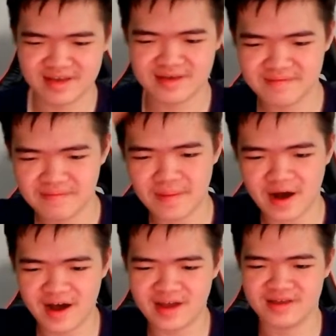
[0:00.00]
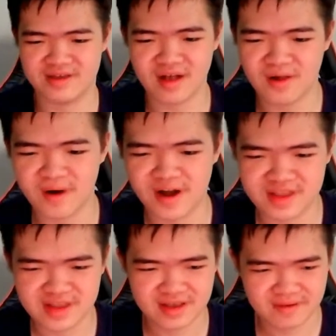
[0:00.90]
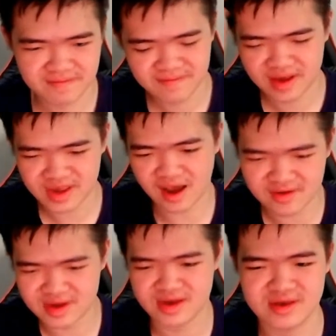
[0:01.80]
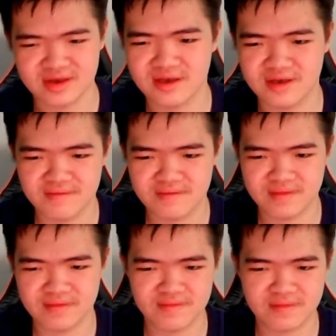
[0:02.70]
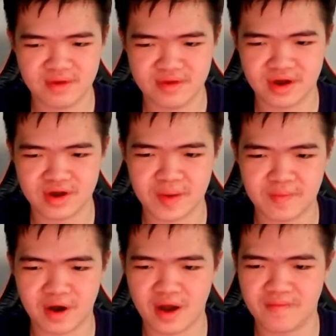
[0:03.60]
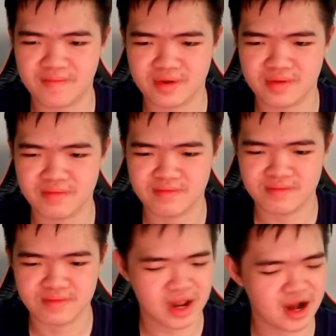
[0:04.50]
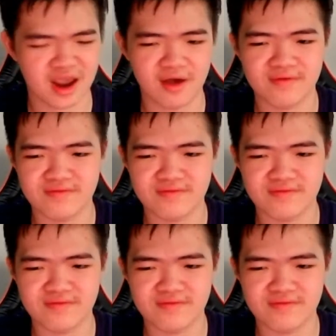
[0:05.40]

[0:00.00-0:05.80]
Bye bye. Another one. Peace out. JJ Prime. Signing out.